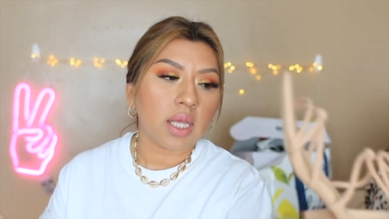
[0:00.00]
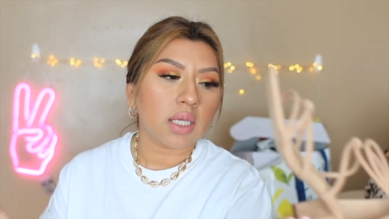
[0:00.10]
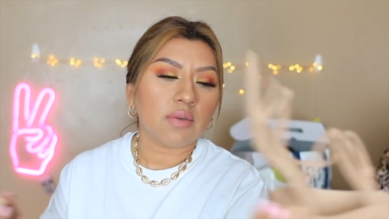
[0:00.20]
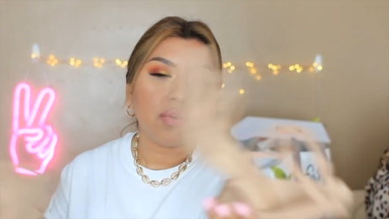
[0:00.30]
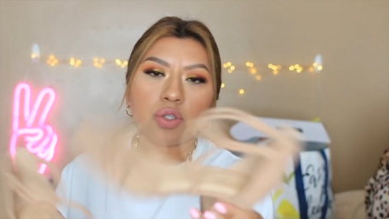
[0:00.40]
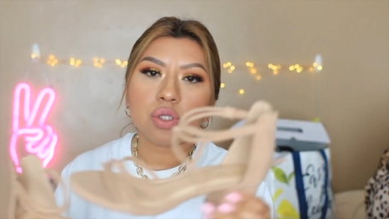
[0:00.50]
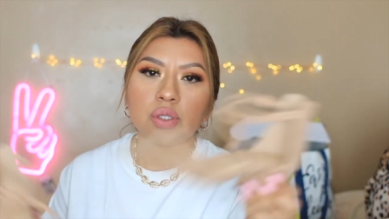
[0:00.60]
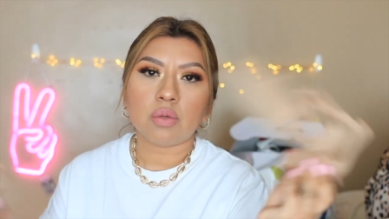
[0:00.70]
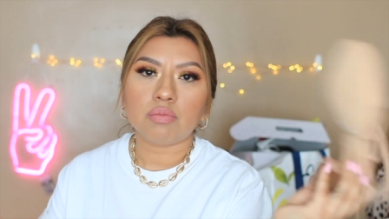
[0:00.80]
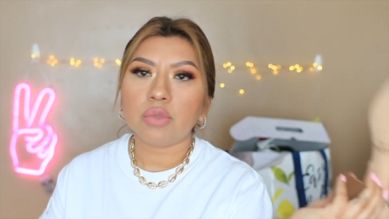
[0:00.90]
Like if you
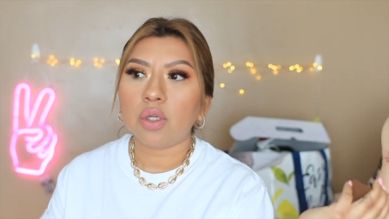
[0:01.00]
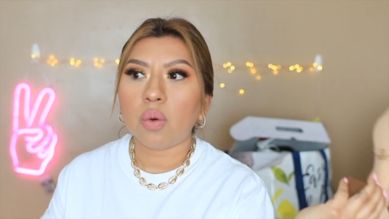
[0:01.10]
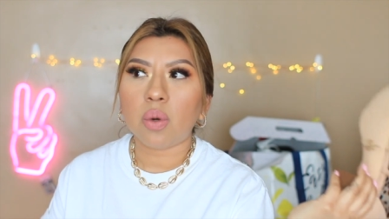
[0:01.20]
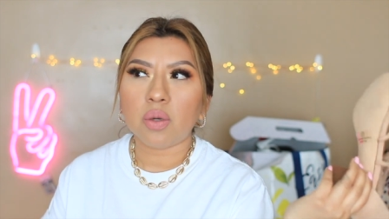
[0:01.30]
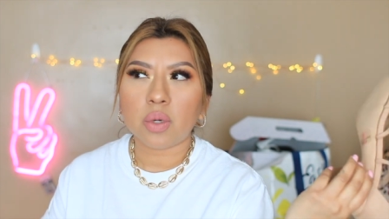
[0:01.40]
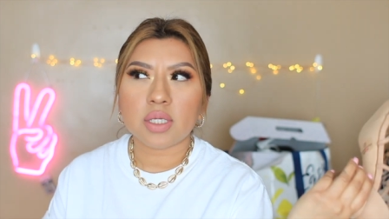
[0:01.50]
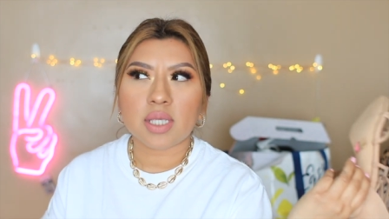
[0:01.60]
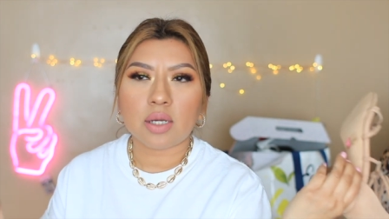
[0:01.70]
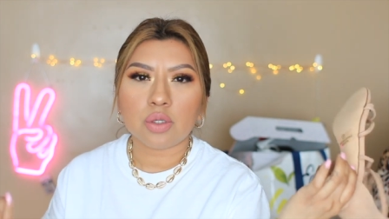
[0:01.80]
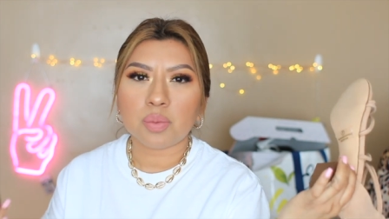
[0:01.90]
just, you know, want to wear
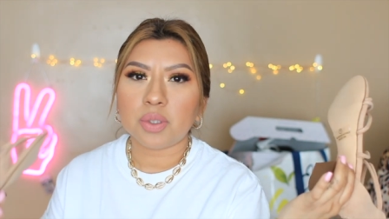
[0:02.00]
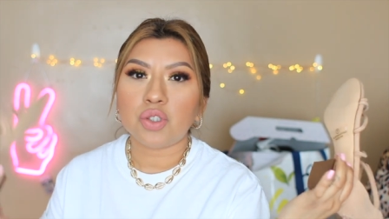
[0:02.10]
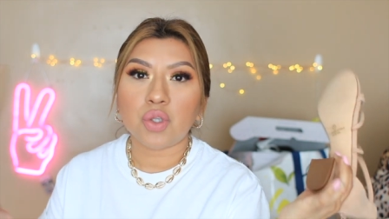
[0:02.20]
sandals but